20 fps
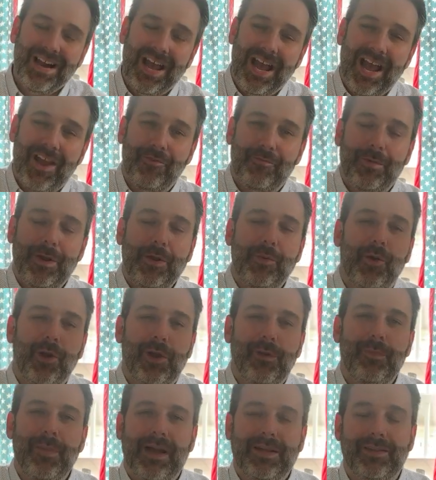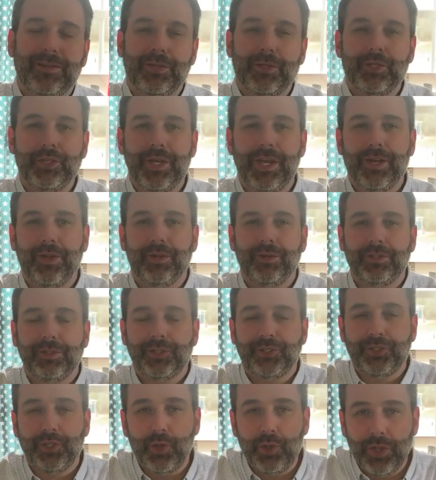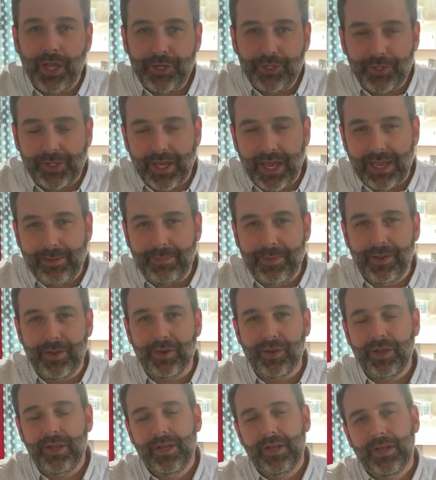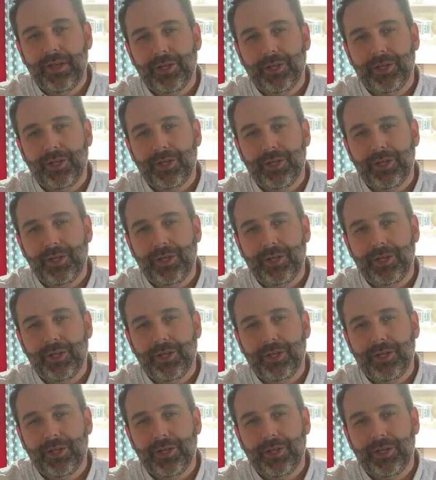Hey everybody, welcome back to the channel. So glad you came here.